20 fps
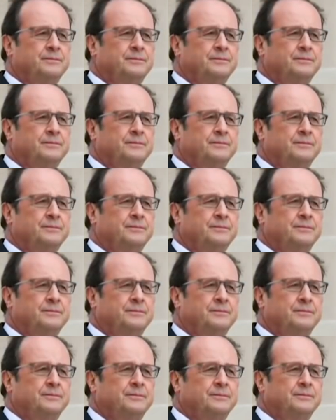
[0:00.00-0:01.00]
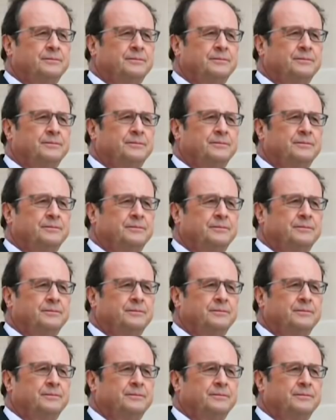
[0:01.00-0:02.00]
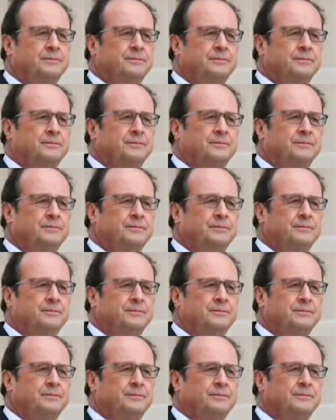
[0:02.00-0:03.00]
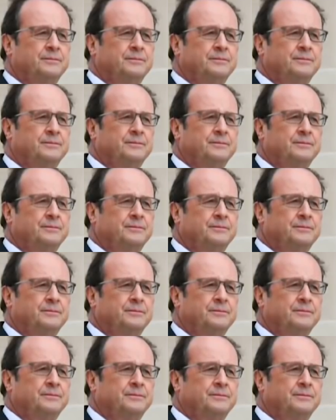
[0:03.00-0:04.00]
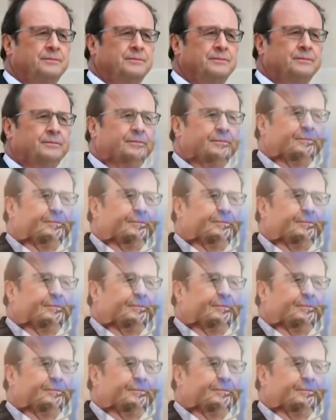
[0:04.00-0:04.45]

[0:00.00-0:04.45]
[no speech]